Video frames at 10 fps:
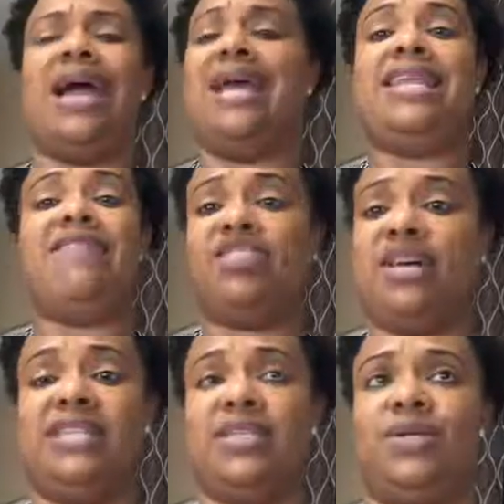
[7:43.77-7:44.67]
I never
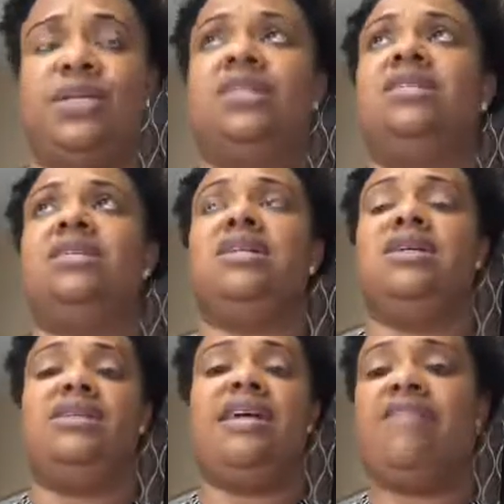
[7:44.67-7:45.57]
drank soda,
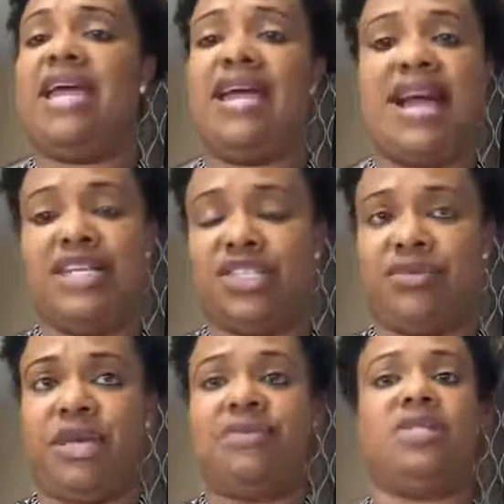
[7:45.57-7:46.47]
never ate ice
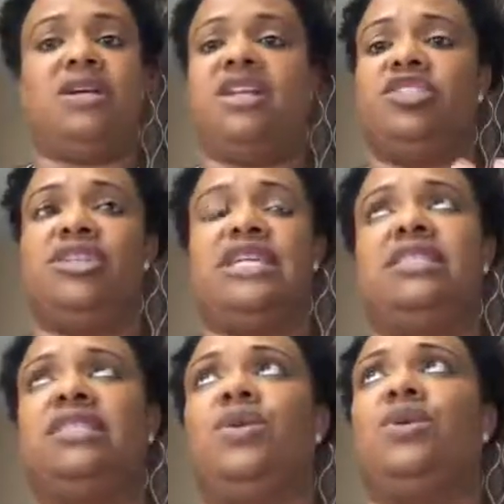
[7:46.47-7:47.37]
cream. Started
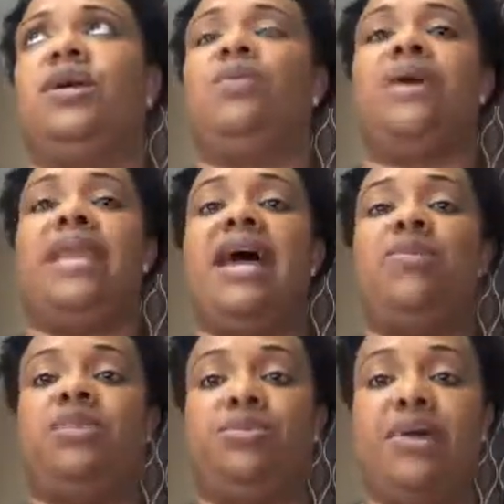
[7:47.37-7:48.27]
drinking soda when I
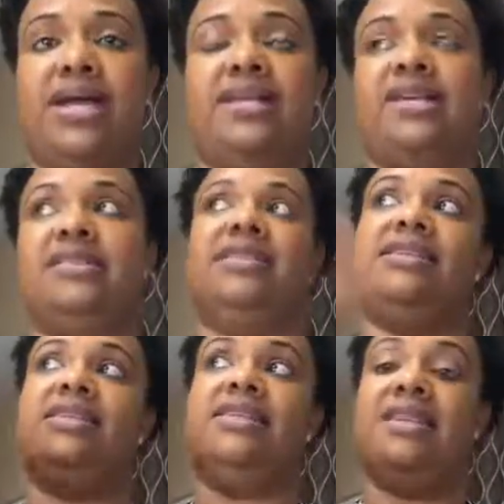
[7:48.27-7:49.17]
was pregnant
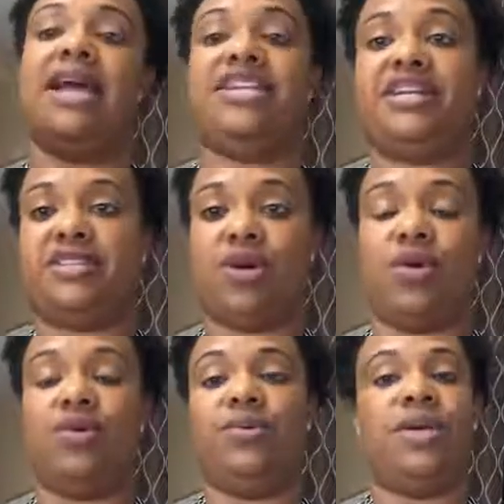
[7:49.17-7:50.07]
9 years
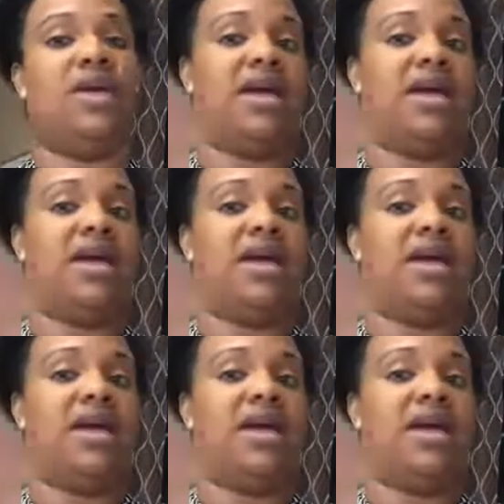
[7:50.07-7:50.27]
ago.